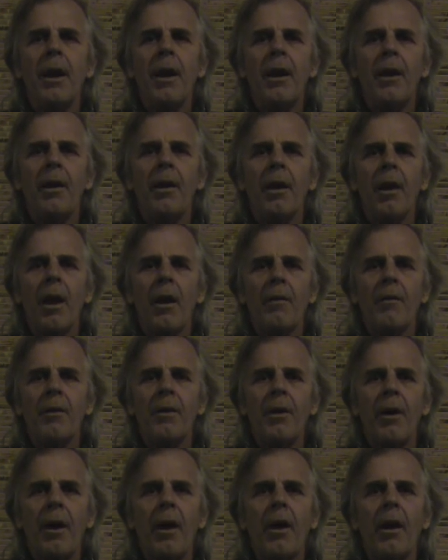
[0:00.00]
and a lot of
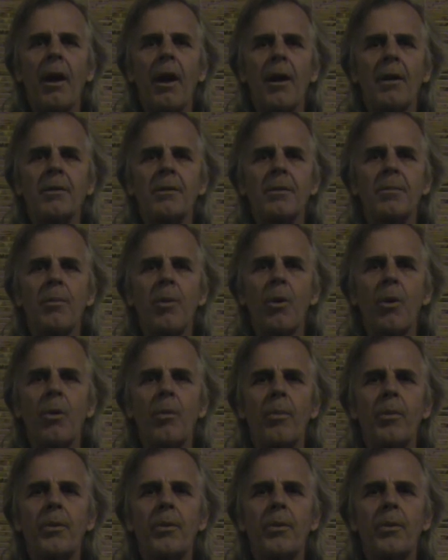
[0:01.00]
their allies, the Border